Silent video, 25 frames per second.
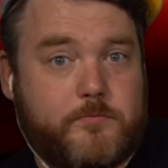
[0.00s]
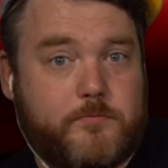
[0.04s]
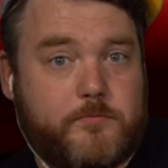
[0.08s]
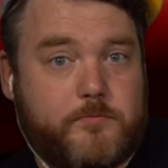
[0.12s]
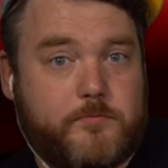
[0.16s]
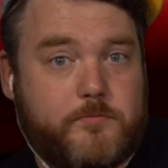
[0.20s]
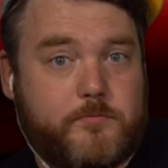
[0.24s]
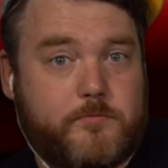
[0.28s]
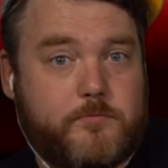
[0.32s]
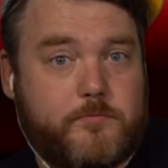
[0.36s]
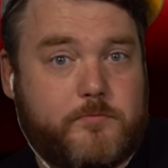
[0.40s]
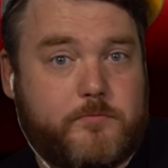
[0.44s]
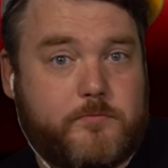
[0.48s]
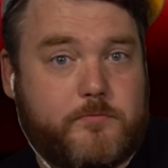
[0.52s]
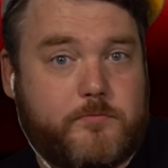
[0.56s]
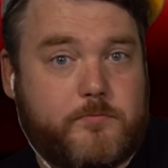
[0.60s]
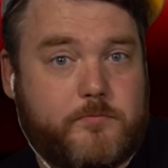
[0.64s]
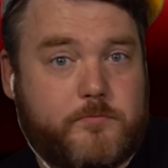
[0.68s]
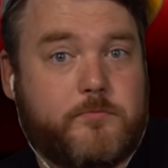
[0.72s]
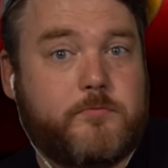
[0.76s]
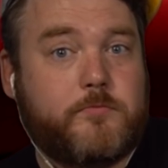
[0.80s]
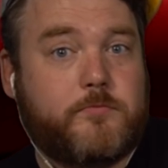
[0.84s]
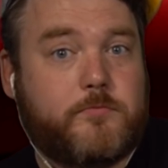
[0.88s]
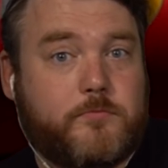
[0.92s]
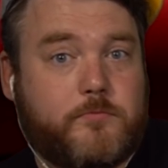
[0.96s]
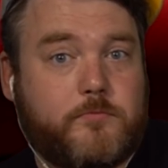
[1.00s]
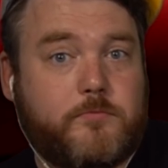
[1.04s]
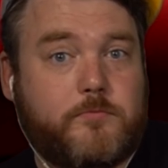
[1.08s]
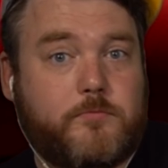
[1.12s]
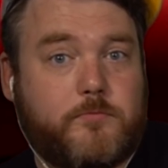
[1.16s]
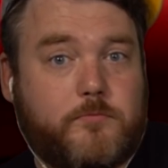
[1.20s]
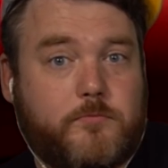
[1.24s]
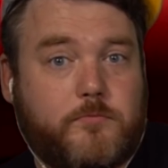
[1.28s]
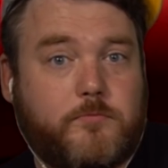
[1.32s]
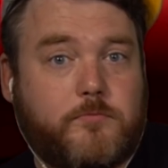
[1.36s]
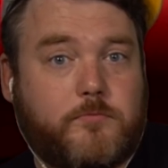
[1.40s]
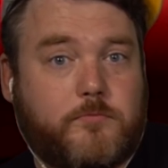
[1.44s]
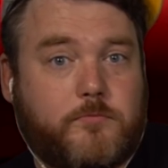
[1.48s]

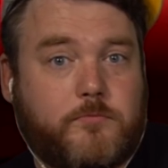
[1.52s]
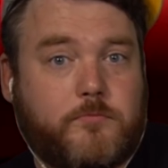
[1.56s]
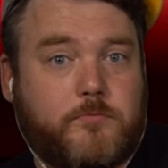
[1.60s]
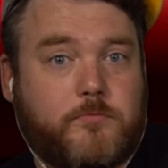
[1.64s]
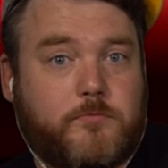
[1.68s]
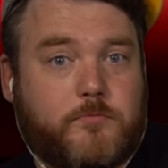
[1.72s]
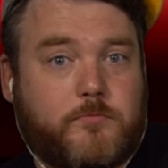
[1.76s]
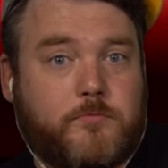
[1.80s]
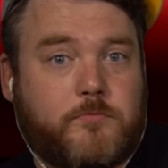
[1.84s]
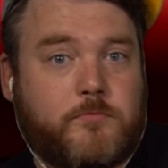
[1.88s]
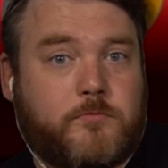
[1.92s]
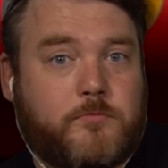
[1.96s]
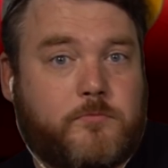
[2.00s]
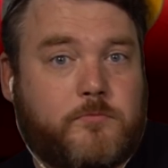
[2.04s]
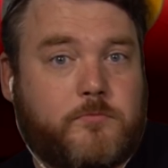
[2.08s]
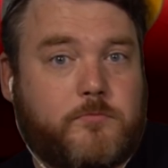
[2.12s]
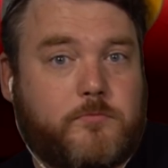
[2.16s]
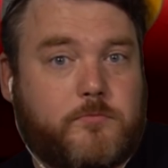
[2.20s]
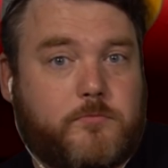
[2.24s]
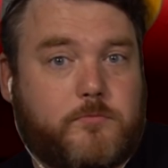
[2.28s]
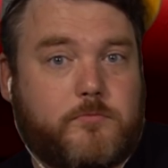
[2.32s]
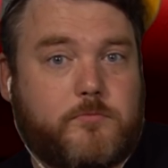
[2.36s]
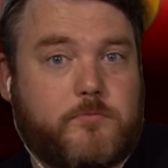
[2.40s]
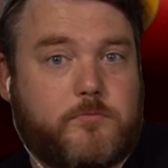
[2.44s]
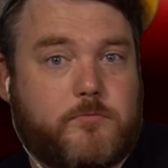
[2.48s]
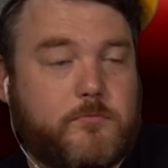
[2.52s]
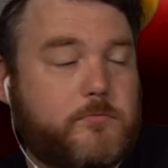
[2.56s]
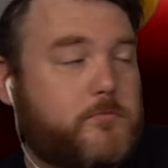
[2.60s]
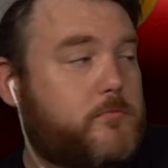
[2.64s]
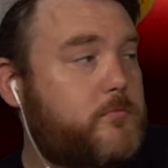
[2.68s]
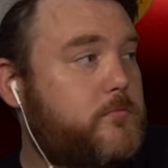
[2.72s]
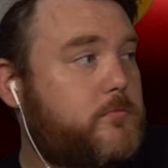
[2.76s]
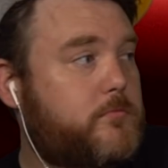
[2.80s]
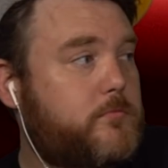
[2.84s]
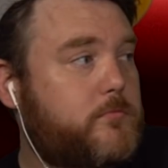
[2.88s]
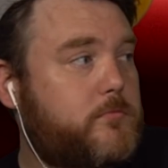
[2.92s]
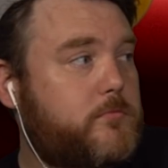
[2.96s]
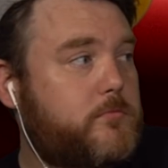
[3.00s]

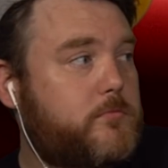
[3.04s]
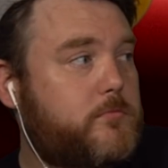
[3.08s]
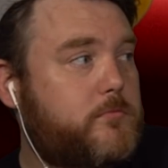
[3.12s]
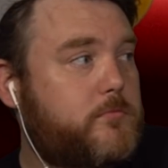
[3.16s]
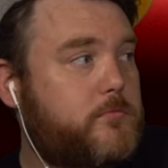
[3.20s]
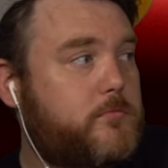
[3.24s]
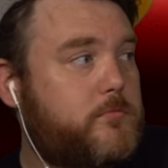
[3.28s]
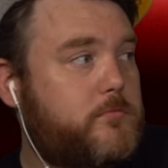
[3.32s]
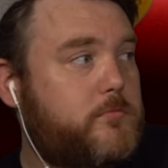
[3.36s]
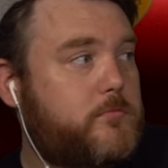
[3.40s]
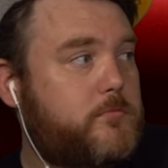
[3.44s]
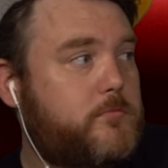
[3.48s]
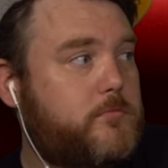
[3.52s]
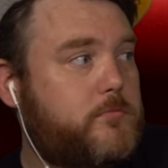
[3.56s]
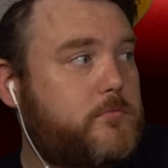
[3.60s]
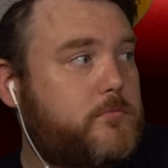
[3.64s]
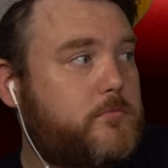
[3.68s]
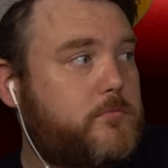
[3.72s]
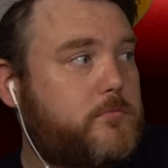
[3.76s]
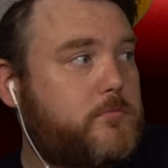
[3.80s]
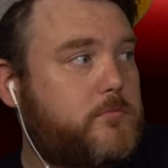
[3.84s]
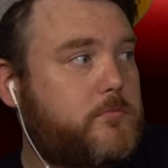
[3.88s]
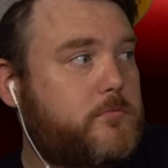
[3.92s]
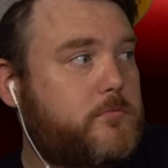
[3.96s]
(not speaking)